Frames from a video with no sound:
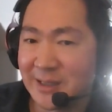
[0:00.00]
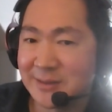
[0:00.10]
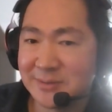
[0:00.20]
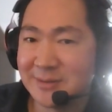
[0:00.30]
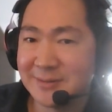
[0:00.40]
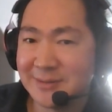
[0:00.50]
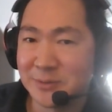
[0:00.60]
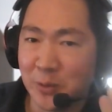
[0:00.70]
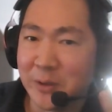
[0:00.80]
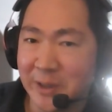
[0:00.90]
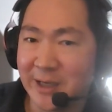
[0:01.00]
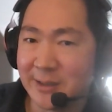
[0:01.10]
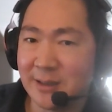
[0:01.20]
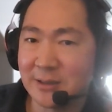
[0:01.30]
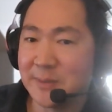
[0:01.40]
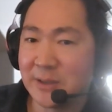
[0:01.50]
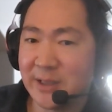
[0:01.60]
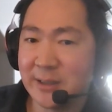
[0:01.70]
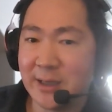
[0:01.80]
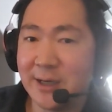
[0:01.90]
That's one way I talk about
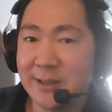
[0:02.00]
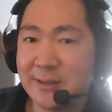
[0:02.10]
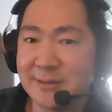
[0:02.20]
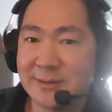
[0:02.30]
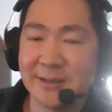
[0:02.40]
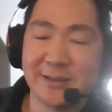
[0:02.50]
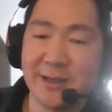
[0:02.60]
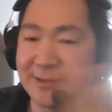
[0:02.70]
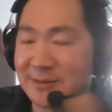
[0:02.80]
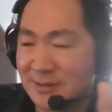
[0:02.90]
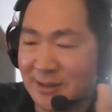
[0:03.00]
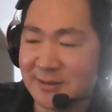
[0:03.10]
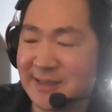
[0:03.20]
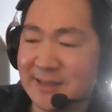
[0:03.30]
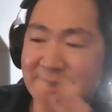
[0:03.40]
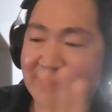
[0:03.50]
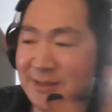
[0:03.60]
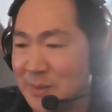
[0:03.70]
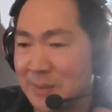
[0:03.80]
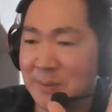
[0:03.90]
AI. Is like, yes, there's all
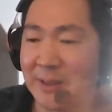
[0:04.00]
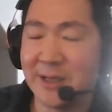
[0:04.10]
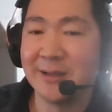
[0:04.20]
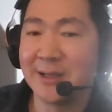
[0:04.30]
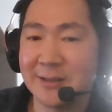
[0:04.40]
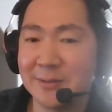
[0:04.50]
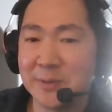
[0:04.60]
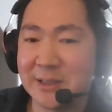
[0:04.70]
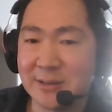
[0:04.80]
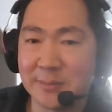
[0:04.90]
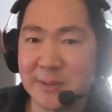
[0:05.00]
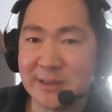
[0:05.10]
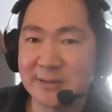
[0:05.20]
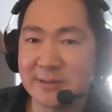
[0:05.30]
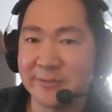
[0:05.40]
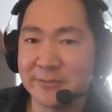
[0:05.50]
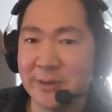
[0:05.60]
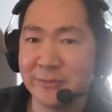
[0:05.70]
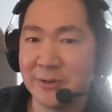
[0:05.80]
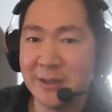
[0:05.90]
sentience and blah, blah, blah. Like we can talk about that stuff
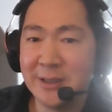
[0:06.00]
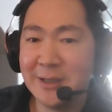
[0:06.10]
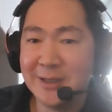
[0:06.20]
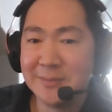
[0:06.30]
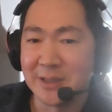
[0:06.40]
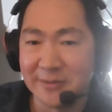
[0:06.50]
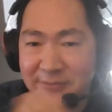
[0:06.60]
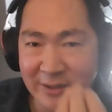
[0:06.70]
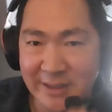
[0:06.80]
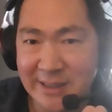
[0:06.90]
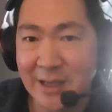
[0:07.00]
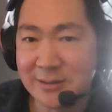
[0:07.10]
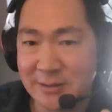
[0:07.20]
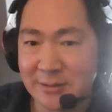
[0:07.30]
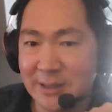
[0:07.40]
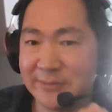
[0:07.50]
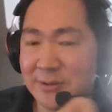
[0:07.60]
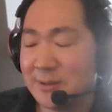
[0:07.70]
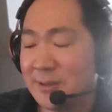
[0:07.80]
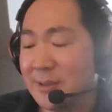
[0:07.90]
forever. But at a very tactical
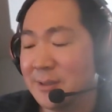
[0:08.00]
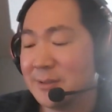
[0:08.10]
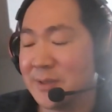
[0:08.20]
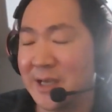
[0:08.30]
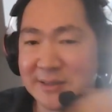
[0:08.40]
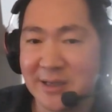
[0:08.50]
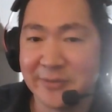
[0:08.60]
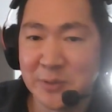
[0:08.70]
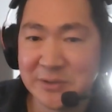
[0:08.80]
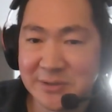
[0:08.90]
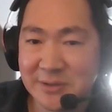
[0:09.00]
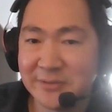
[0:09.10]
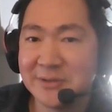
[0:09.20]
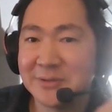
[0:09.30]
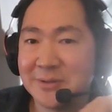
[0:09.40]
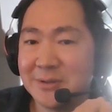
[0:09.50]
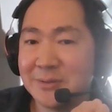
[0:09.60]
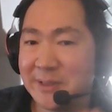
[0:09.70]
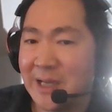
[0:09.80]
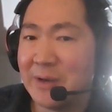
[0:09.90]
level, we had software as a service.
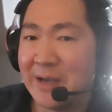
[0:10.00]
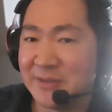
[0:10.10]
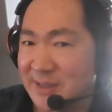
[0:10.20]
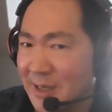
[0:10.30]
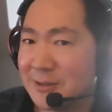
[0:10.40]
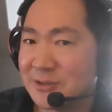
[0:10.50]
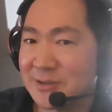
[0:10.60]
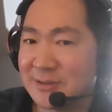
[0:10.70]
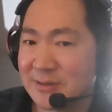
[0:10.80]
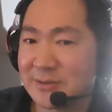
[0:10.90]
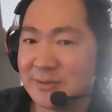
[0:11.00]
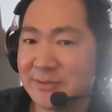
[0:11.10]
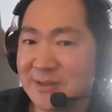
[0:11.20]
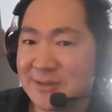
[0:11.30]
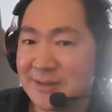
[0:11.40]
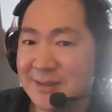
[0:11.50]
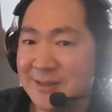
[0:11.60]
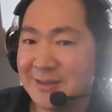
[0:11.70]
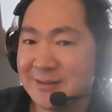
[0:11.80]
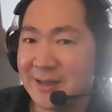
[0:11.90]
We now have intelligence as a service,
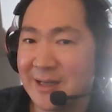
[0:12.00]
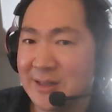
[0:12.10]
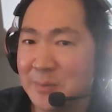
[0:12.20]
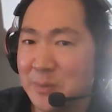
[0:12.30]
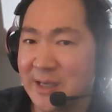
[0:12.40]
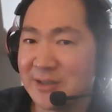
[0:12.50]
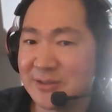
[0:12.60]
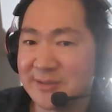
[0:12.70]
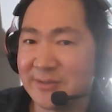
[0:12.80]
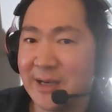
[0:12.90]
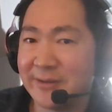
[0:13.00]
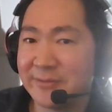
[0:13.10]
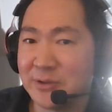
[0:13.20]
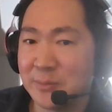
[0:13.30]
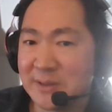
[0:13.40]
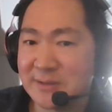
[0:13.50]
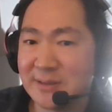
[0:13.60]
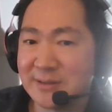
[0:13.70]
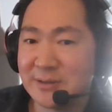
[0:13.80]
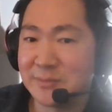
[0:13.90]
right? And the implications of that for your
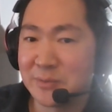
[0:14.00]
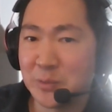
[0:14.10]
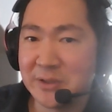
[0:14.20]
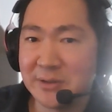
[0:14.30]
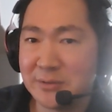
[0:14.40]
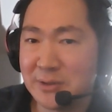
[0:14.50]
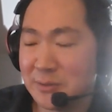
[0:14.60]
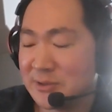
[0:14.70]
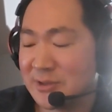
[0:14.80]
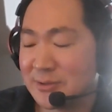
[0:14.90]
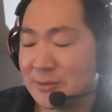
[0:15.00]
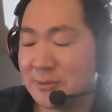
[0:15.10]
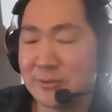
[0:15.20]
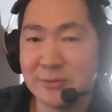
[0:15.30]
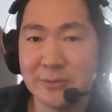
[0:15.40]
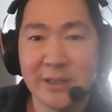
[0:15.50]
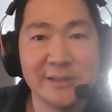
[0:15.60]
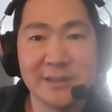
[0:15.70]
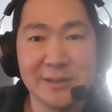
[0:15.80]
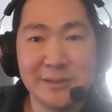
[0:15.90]
business in terms of what you can go do is just
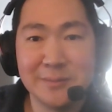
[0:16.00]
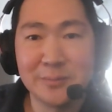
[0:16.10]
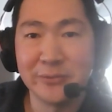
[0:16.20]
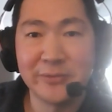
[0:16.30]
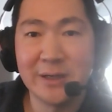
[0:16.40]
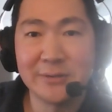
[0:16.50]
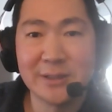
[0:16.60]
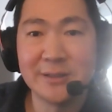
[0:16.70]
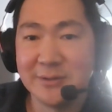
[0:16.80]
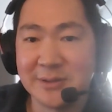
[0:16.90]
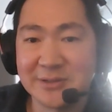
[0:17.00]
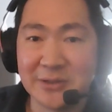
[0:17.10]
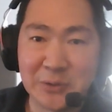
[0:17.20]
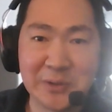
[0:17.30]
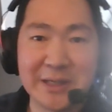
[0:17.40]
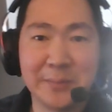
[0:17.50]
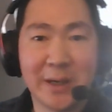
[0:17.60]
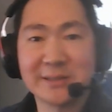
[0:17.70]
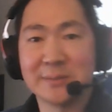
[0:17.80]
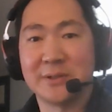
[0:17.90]
crazy profound. You can start doing the
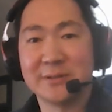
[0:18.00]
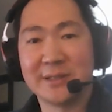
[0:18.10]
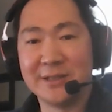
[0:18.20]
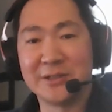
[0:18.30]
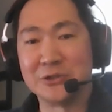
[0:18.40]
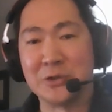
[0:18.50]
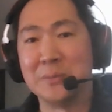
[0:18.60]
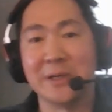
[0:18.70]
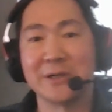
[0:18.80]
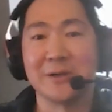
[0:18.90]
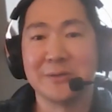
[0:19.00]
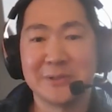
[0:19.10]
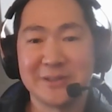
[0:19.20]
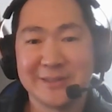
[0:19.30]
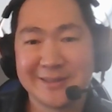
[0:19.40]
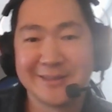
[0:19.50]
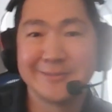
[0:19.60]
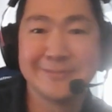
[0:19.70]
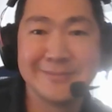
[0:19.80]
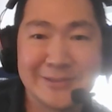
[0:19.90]
impossible. You can dream bigger, which is
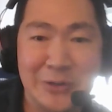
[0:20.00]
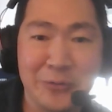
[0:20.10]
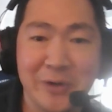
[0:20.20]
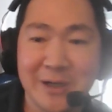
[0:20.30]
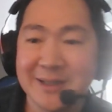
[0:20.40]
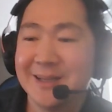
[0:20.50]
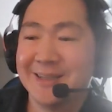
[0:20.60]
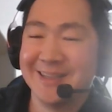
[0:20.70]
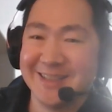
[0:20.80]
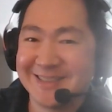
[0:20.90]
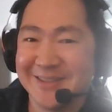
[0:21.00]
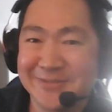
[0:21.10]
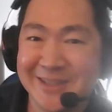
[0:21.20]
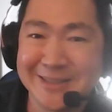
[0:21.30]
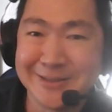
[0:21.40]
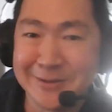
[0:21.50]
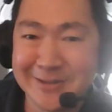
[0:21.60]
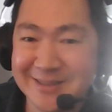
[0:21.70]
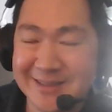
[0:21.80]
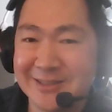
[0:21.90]
so fun. So fun as an
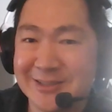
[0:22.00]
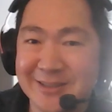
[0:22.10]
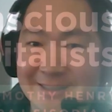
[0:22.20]
organization.